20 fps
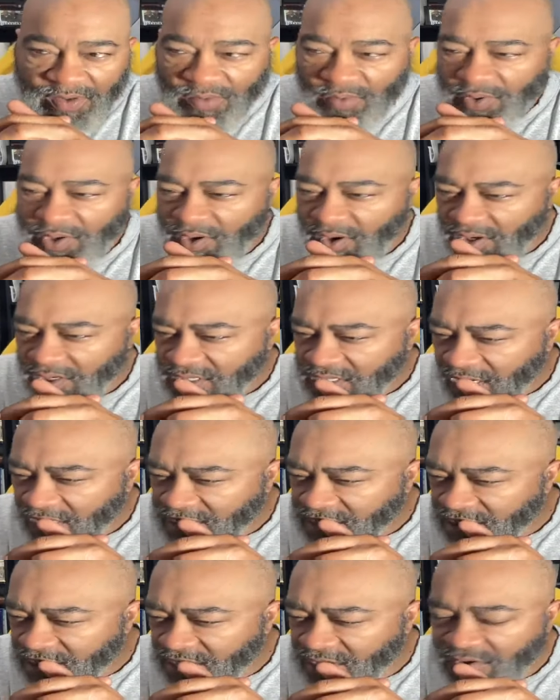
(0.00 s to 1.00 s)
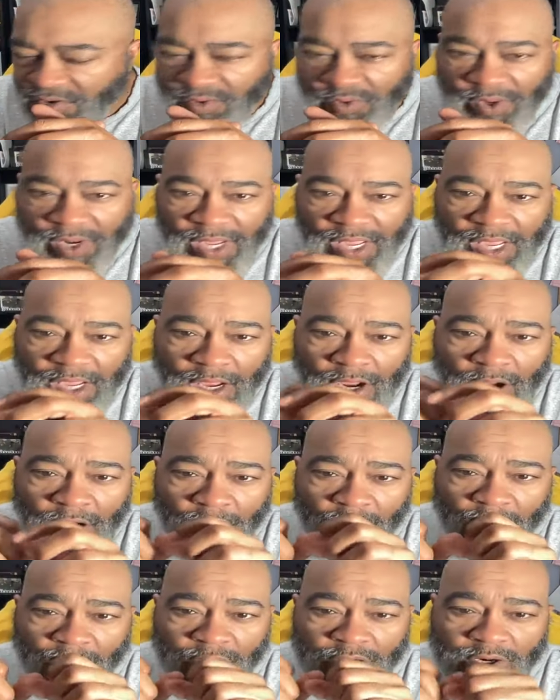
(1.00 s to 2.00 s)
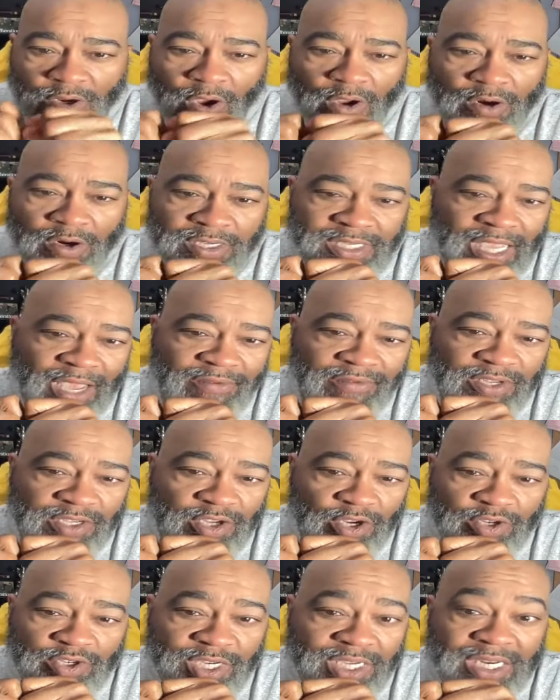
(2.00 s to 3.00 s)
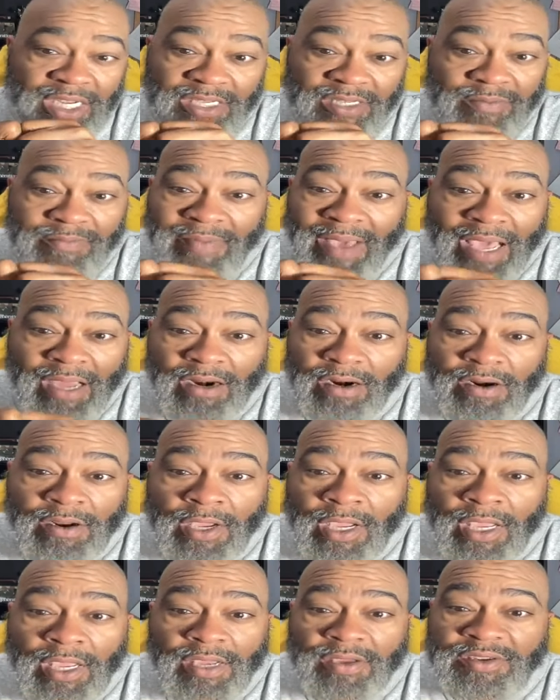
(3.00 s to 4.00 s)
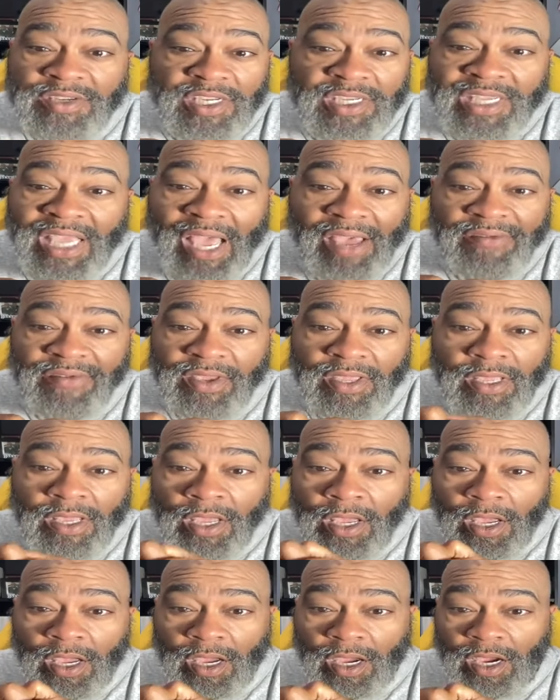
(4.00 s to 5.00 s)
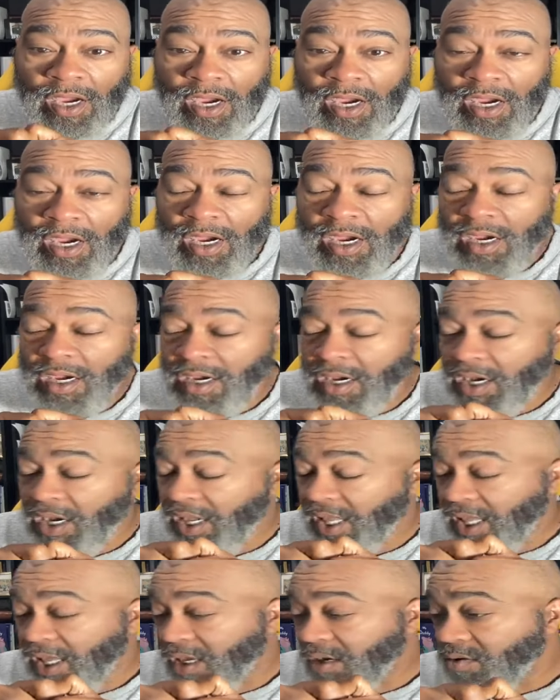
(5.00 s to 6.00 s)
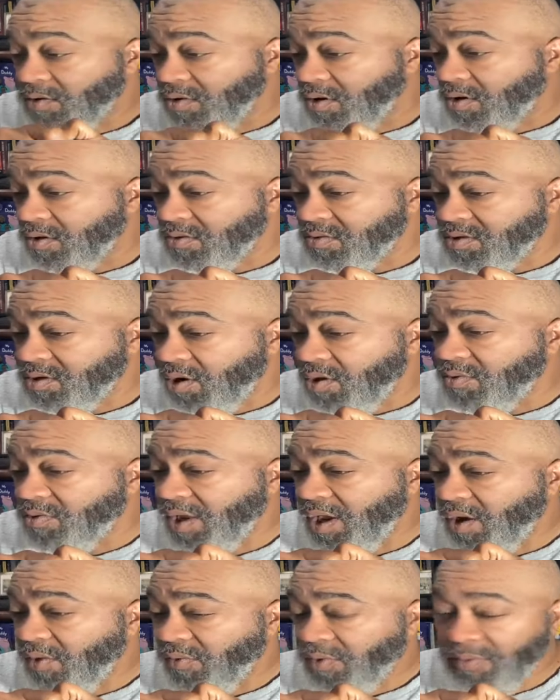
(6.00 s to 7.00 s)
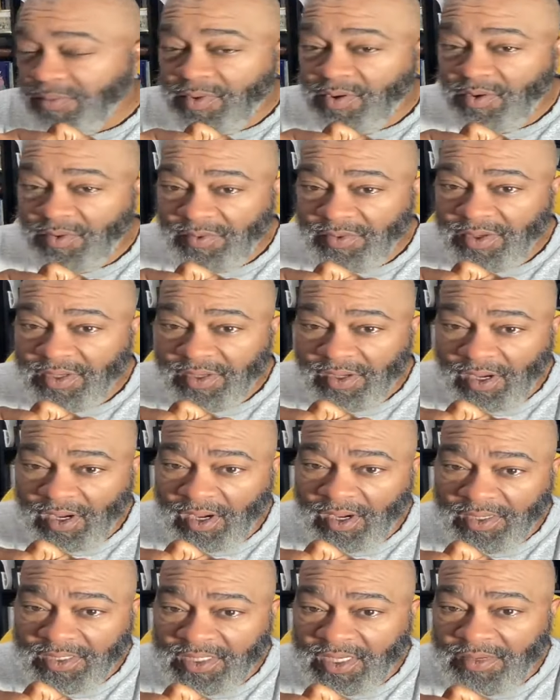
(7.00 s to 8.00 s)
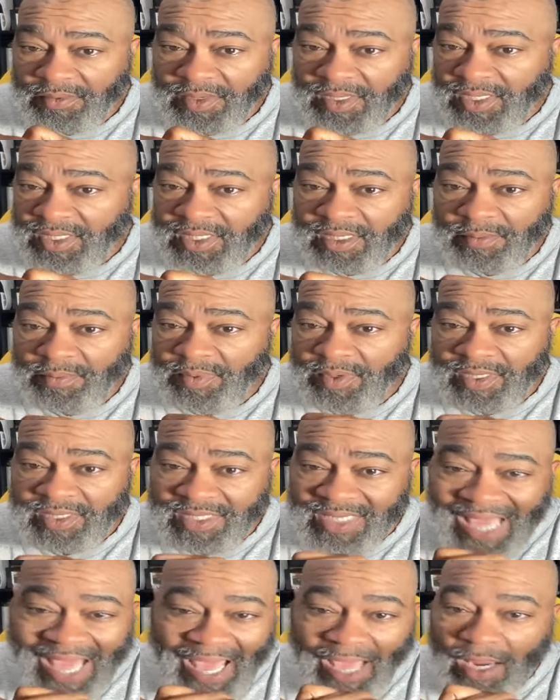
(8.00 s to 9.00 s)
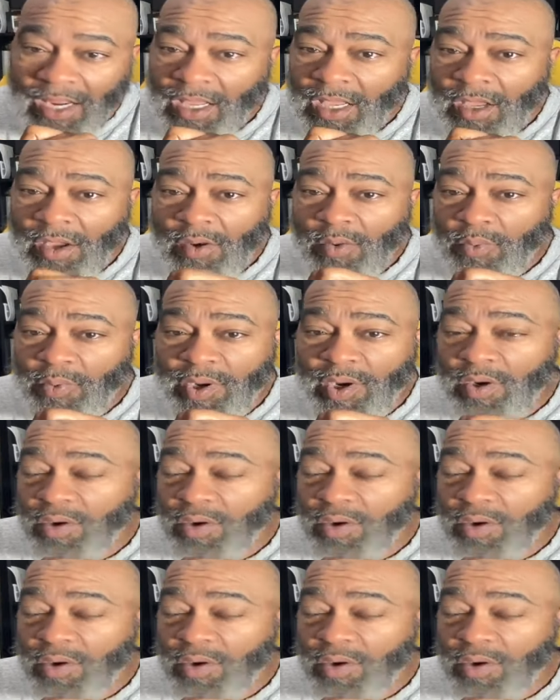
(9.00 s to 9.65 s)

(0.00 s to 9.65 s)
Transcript: We are touching and agreeing her daughter's having surgery. It doesn't matter if she's having uh, an ingrown toenail removed. Uh, something as simple as that. We are